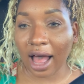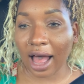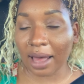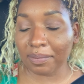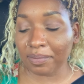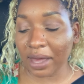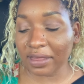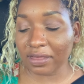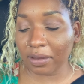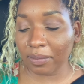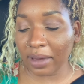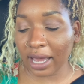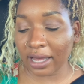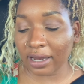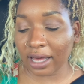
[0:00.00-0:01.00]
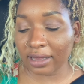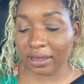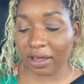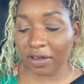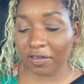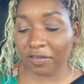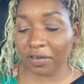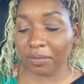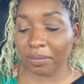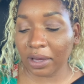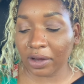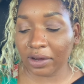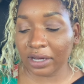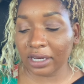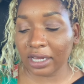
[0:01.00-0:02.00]
I met the man I love,
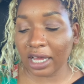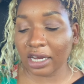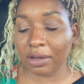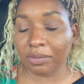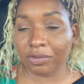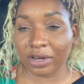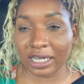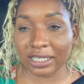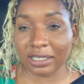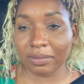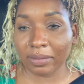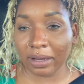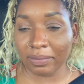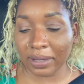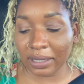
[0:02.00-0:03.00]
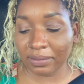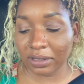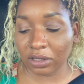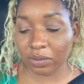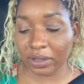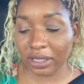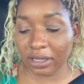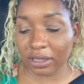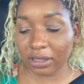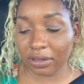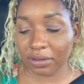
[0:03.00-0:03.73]
married, and am raising my babies with.